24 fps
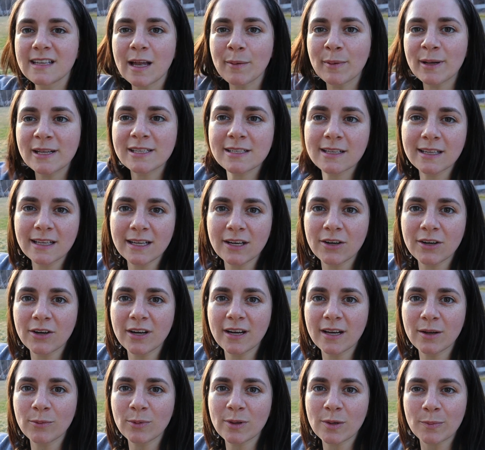Dominic's
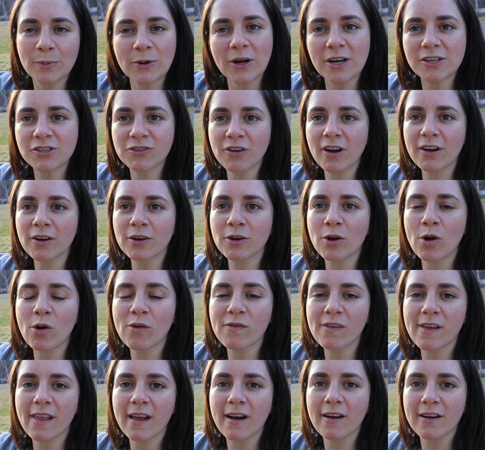clearing with the brush cutter
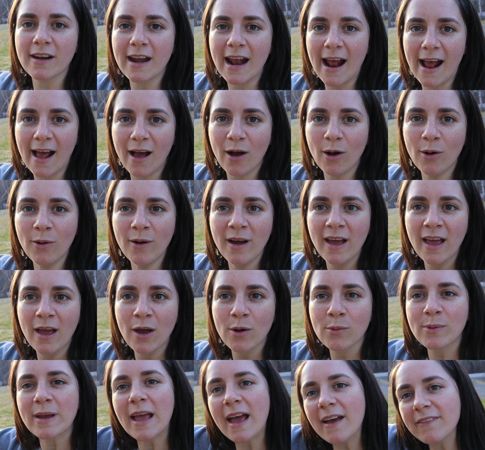over there now.
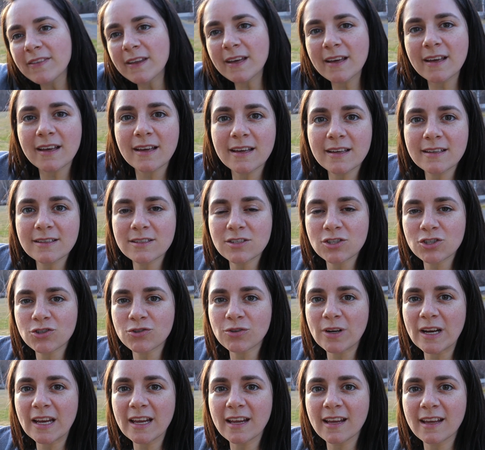We have the
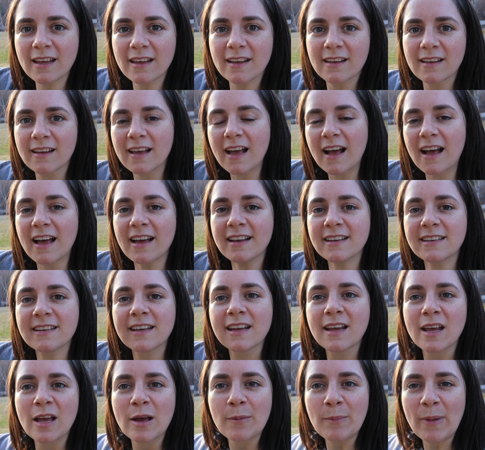string cut,
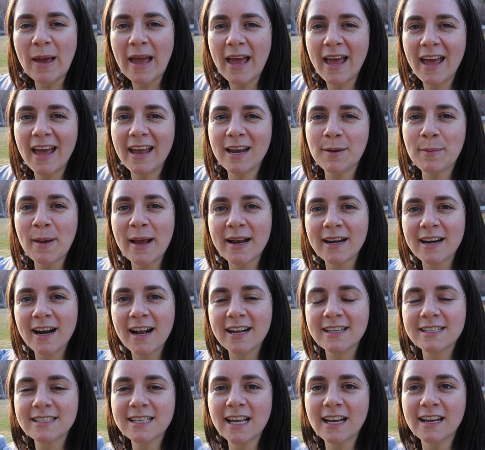and Amanda and
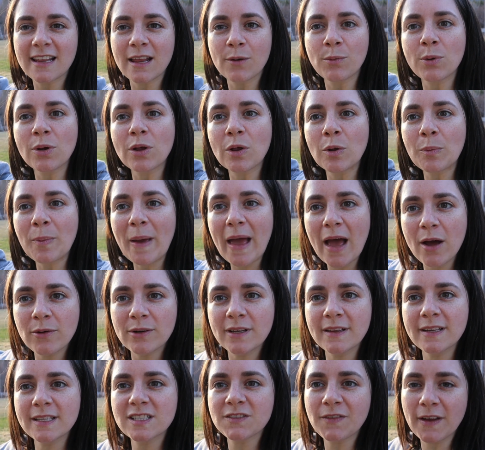I decided that we'll pound
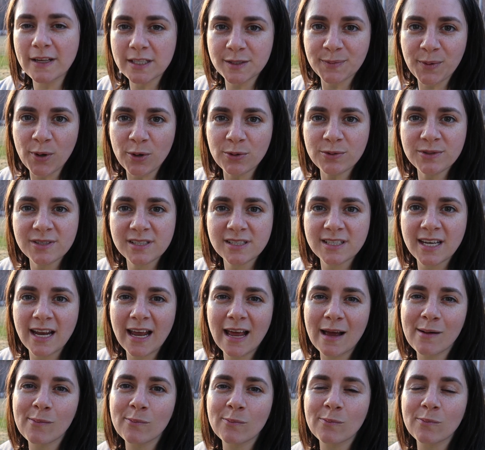in this fence post.
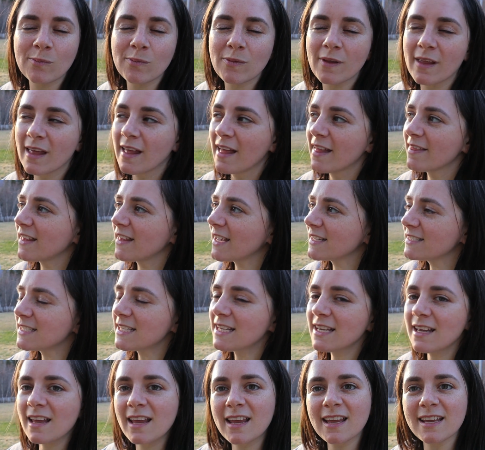The
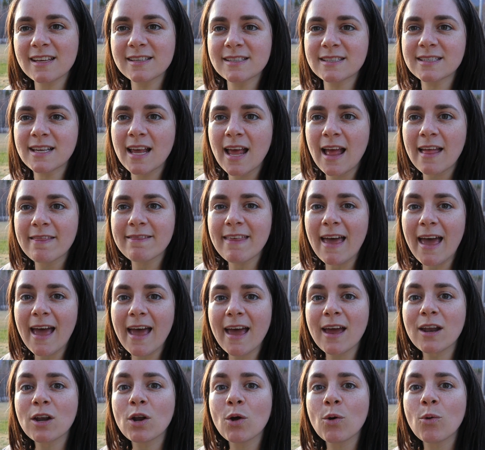idea is
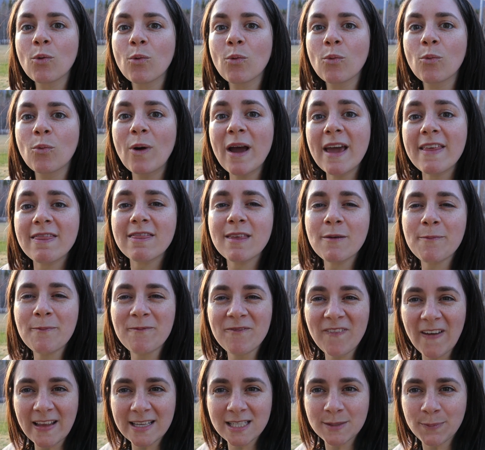that when the
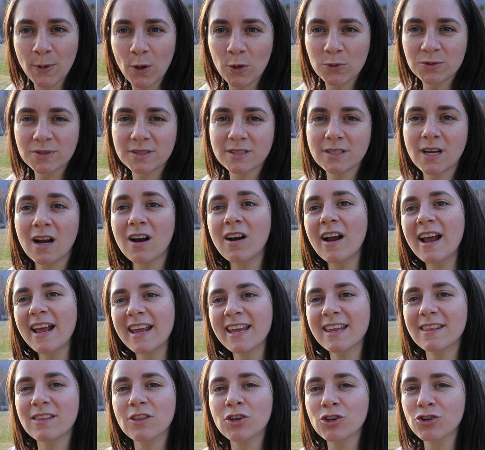fence posts are
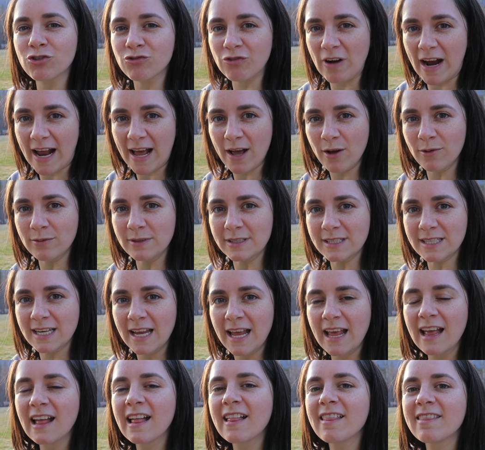in the ground,
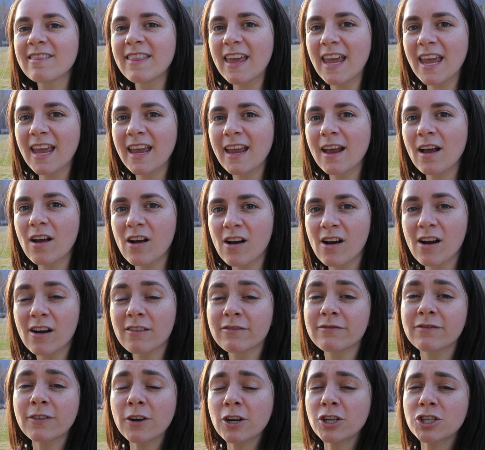they are
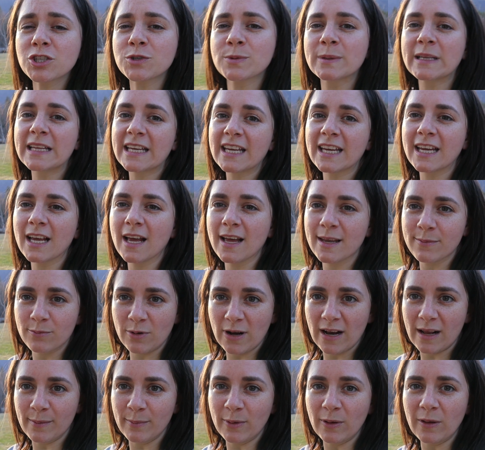virtually
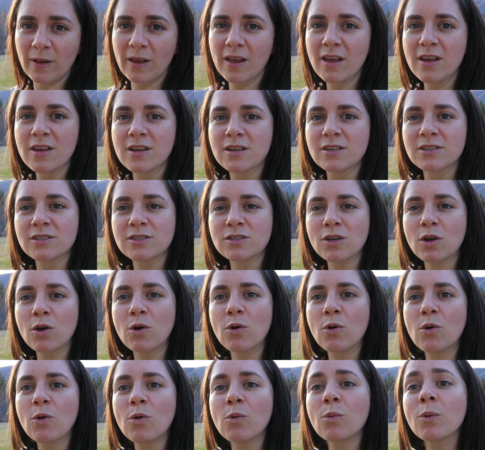unbreakable.
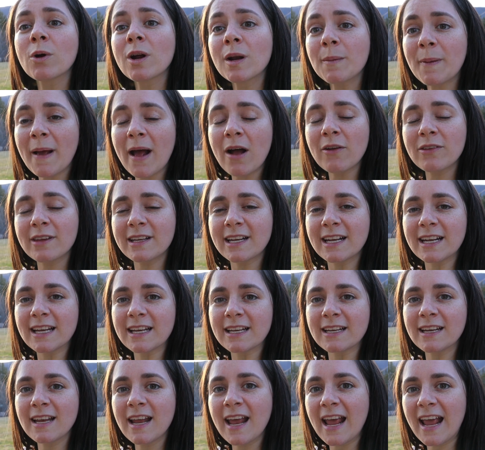So we're gonna pound it
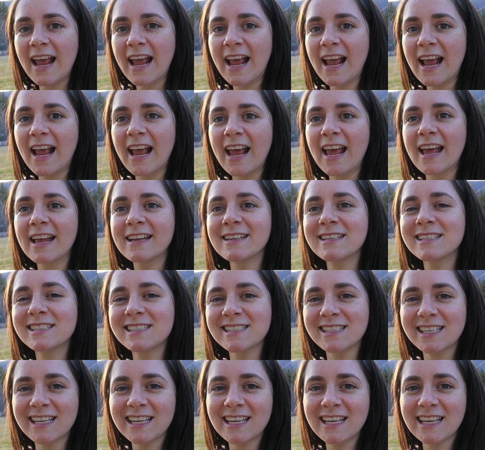in and
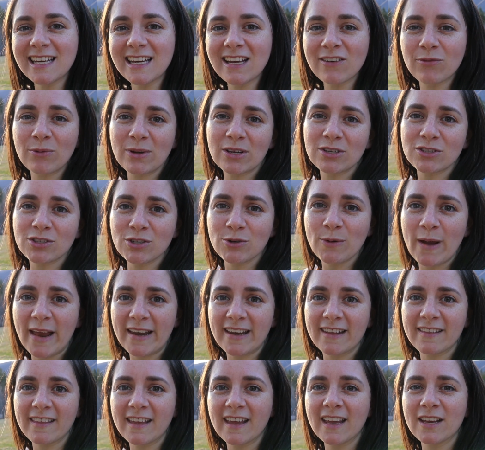see if we can do
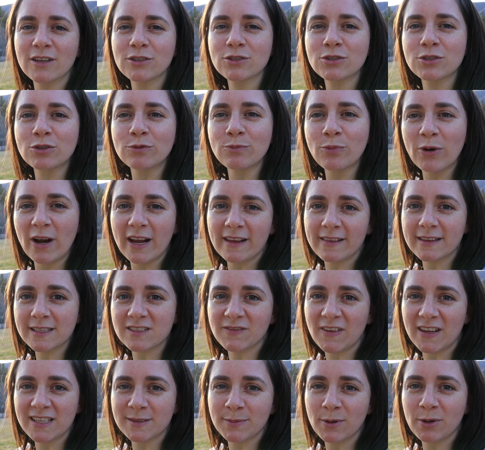anything to break this
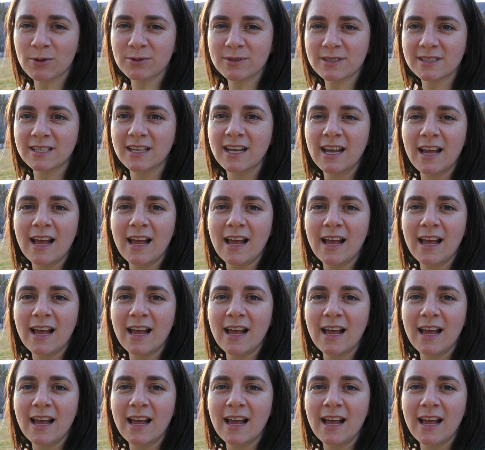fence post.